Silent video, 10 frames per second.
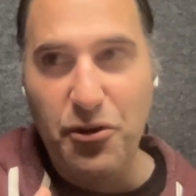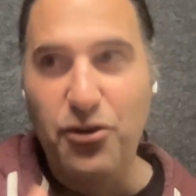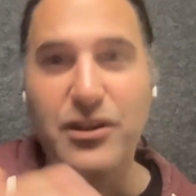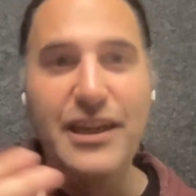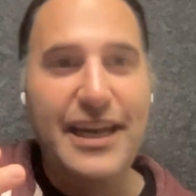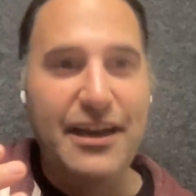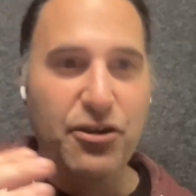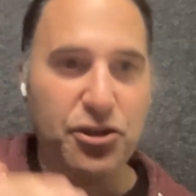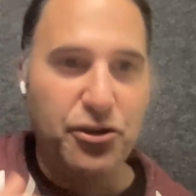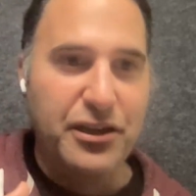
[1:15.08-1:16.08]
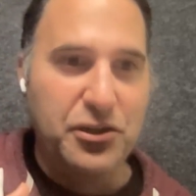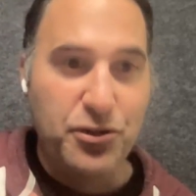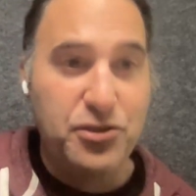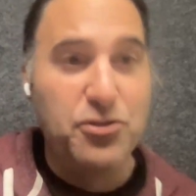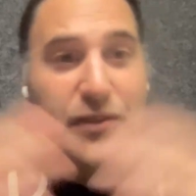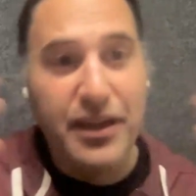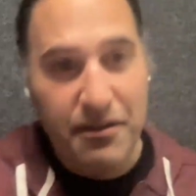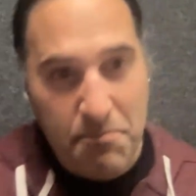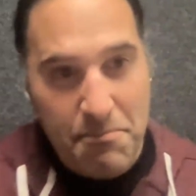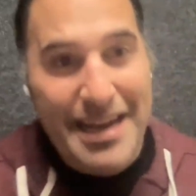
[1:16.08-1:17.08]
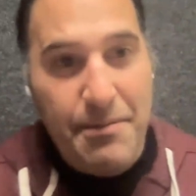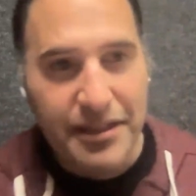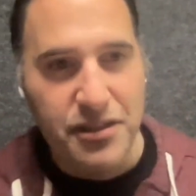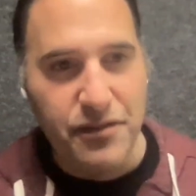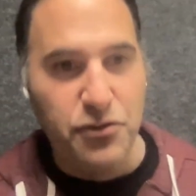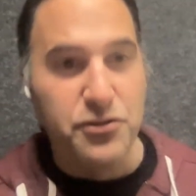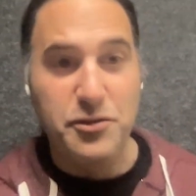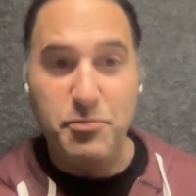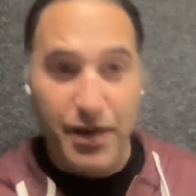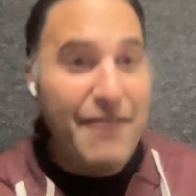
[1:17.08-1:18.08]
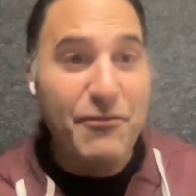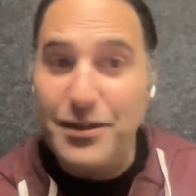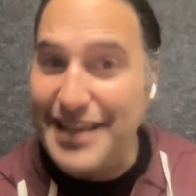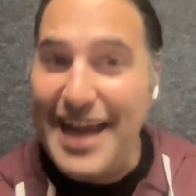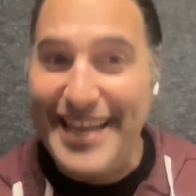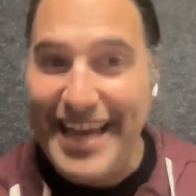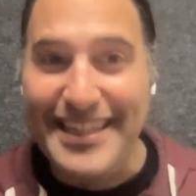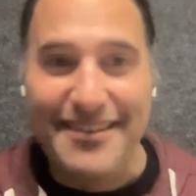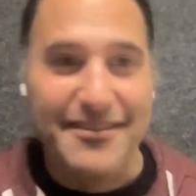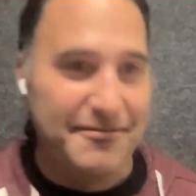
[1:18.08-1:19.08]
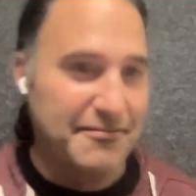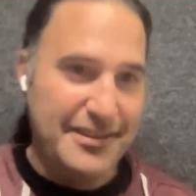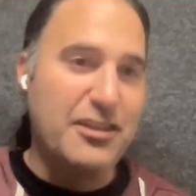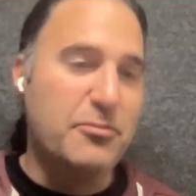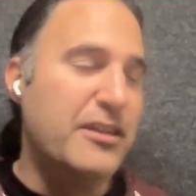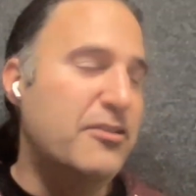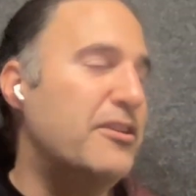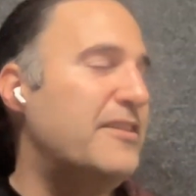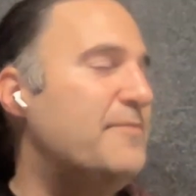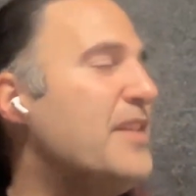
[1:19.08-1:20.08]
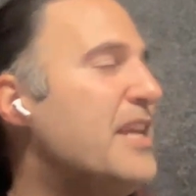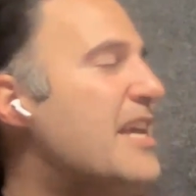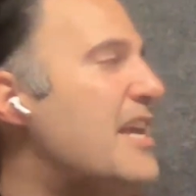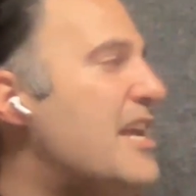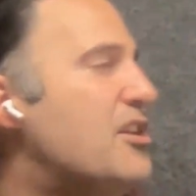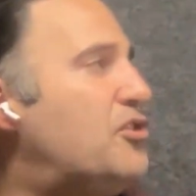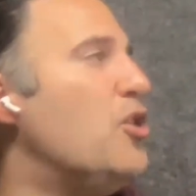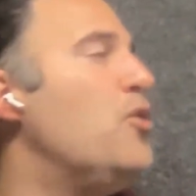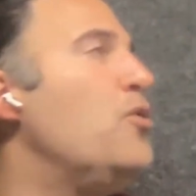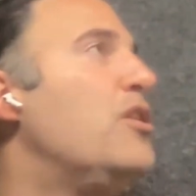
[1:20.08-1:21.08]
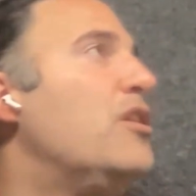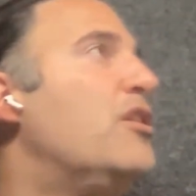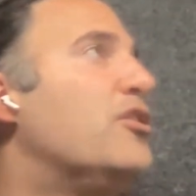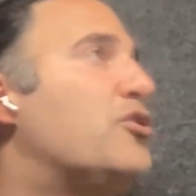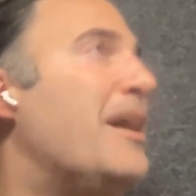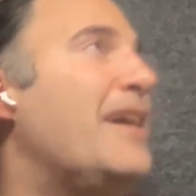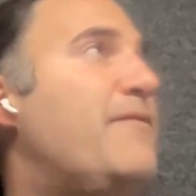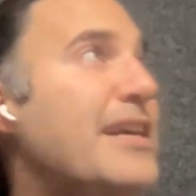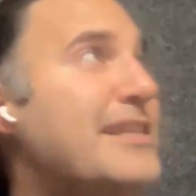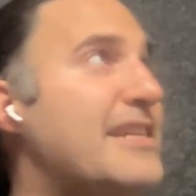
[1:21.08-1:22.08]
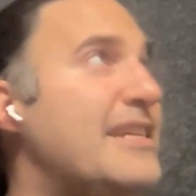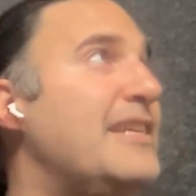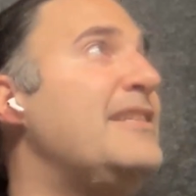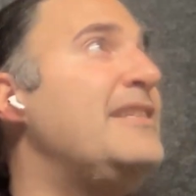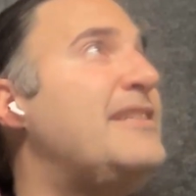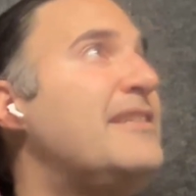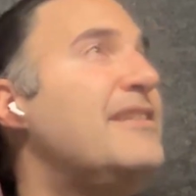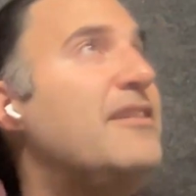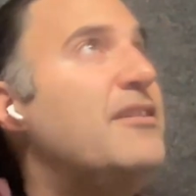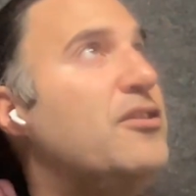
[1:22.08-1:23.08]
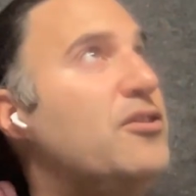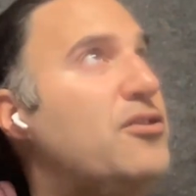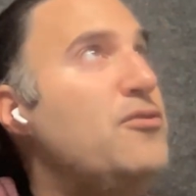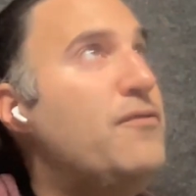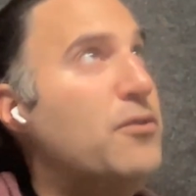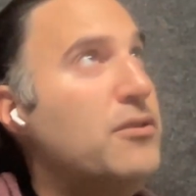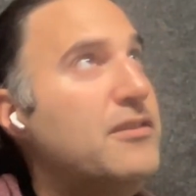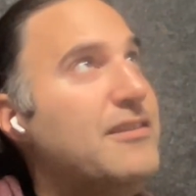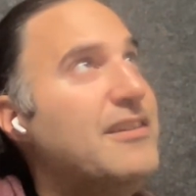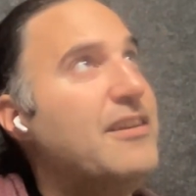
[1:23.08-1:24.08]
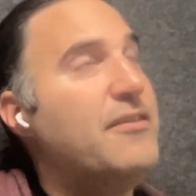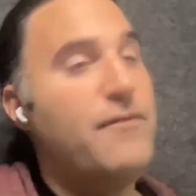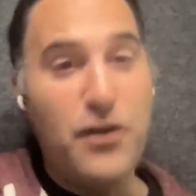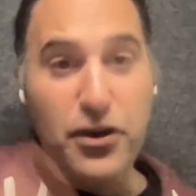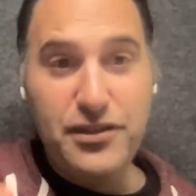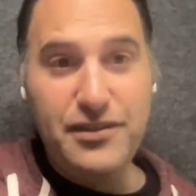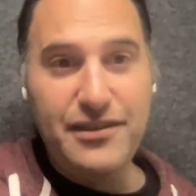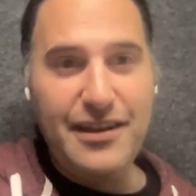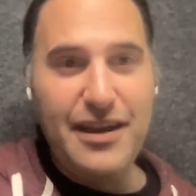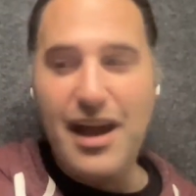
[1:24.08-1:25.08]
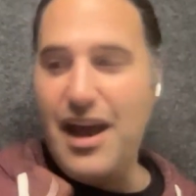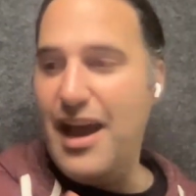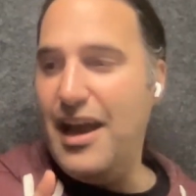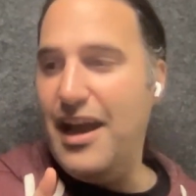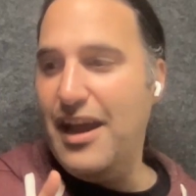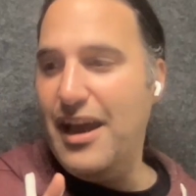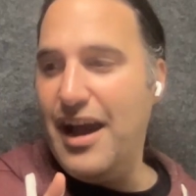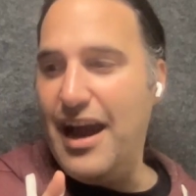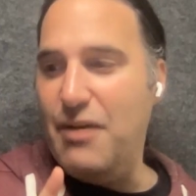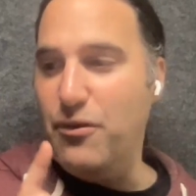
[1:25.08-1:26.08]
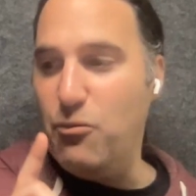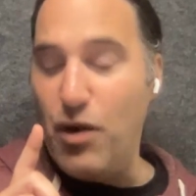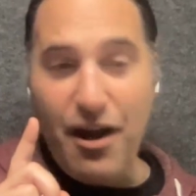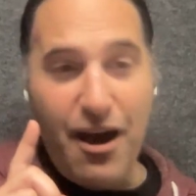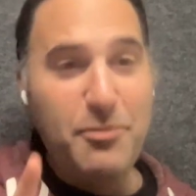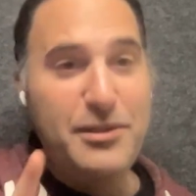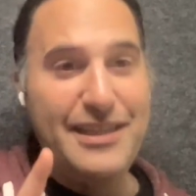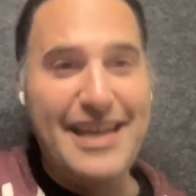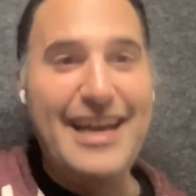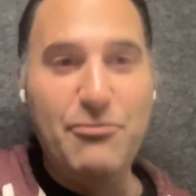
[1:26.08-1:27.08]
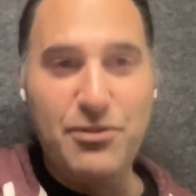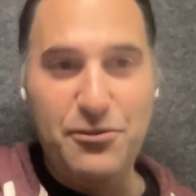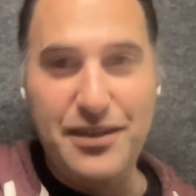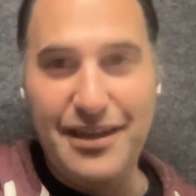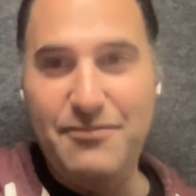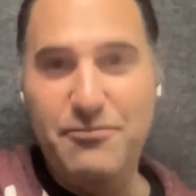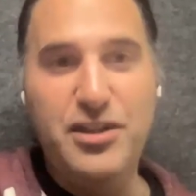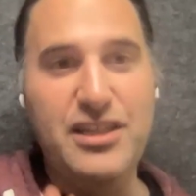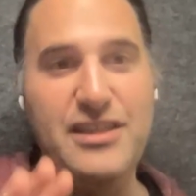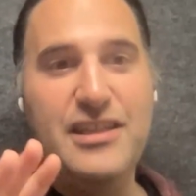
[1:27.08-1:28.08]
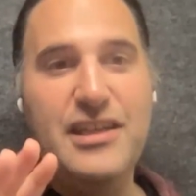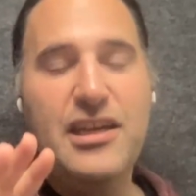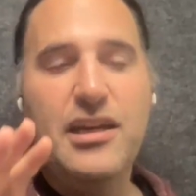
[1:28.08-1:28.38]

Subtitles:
early in our journey towards serving many millions of users, but everyone's kind of getting there, Clearbit included. So my advice is twofold. First, I will 100% second what you said, which is